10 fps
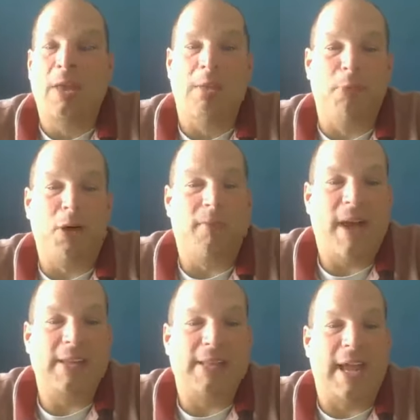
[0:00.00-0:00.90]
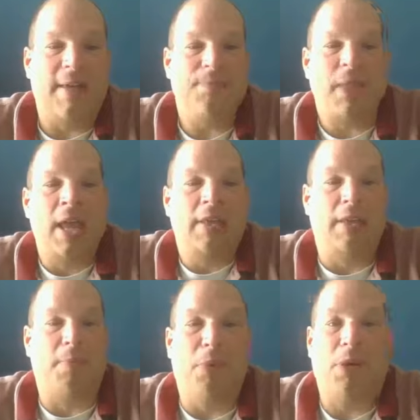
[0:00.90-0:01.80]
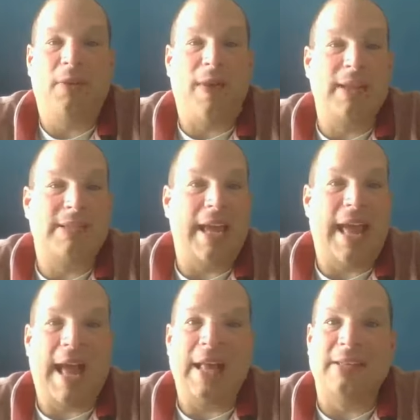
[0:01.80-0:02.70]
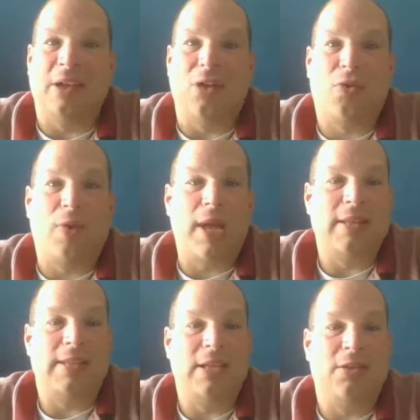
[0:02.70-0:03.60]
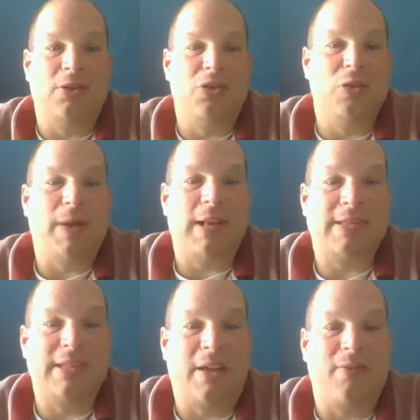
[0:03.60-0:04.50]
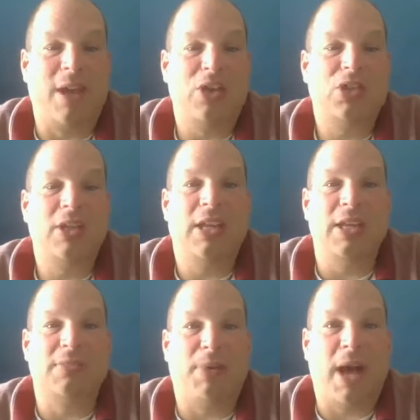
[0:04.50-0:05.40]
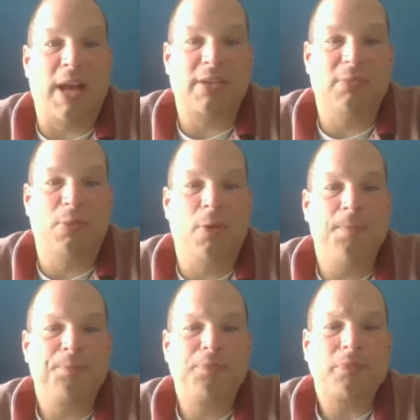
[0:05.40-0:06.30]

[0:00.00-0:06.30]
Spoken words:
The book of Isaiah has a great deal to do about salvation. It's possible.